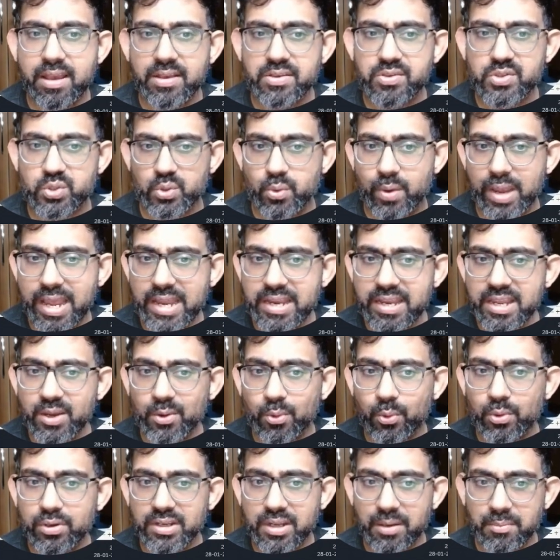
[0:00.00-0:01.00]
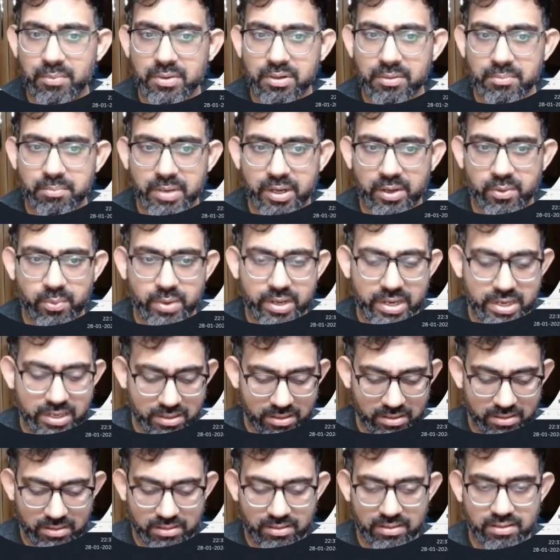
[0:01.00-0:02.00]
So any whole number
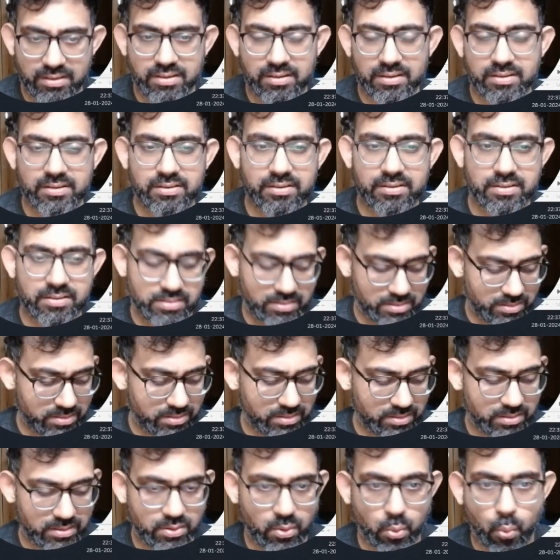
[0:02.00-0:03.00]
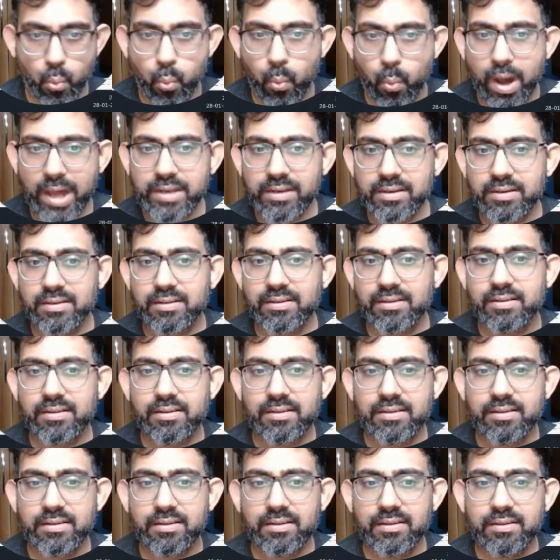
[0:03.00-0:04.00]
between 1
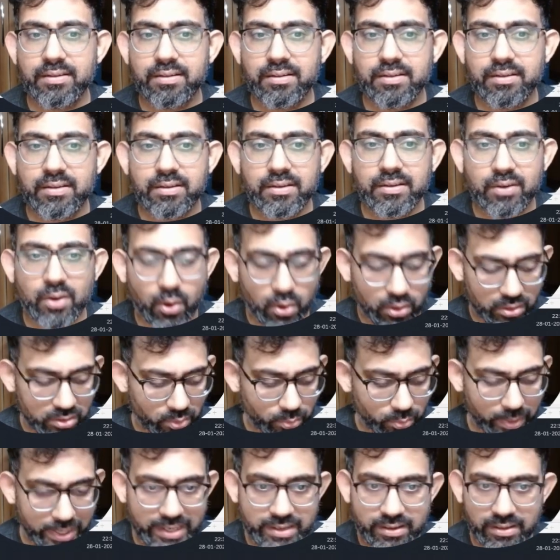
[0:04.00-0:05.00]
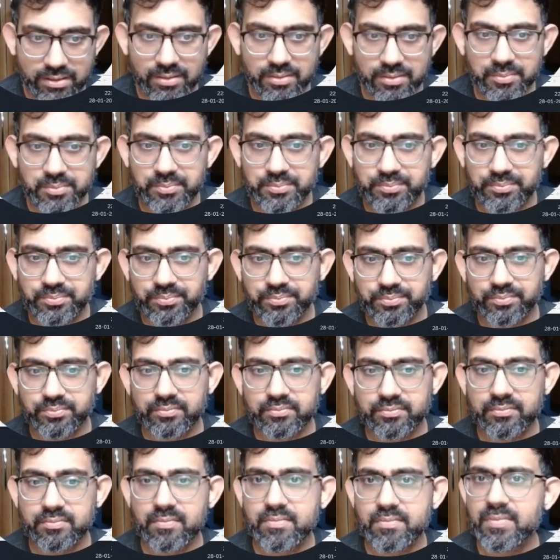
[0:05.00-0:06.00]
all the way till
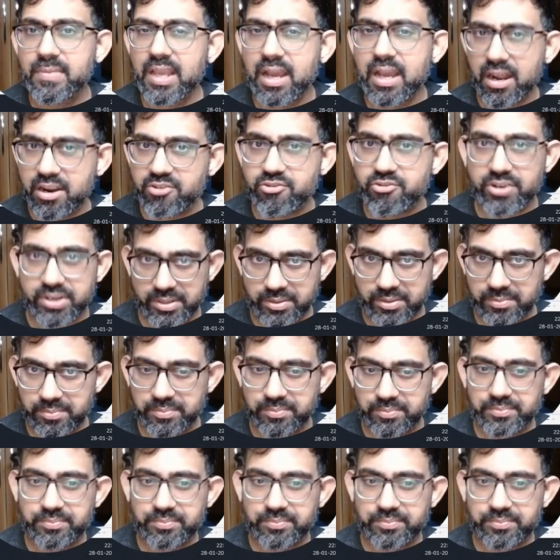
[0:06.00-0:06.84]
100.